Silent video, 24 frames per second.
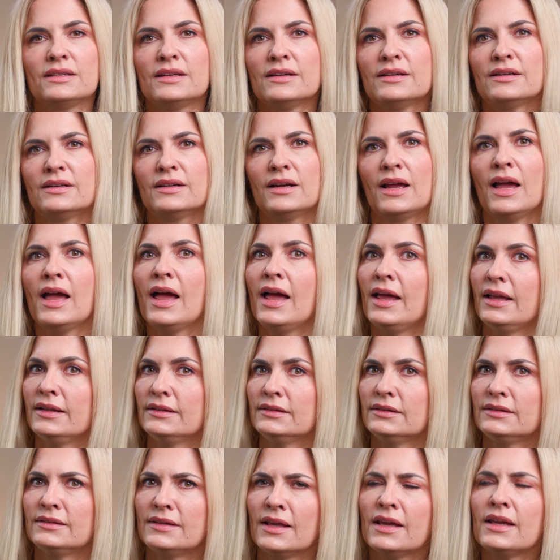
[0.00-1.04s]
year
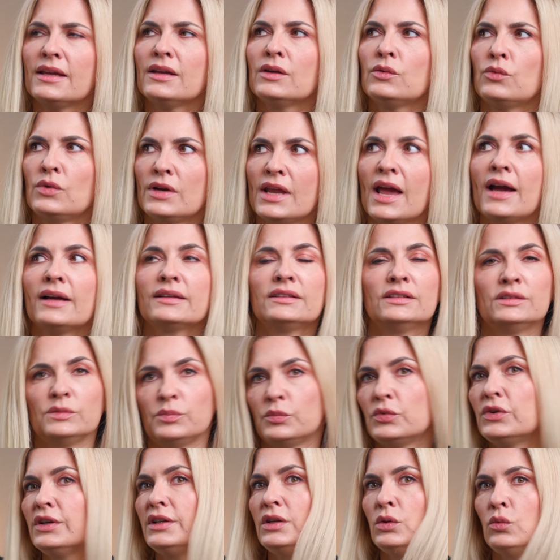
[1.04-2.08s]
and they reacted
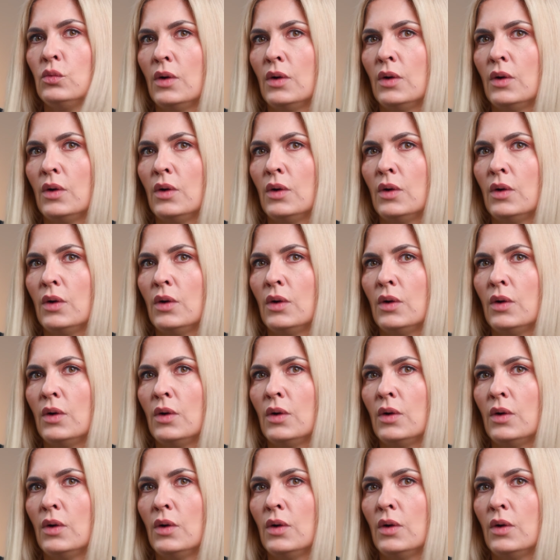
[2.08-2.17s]
pretty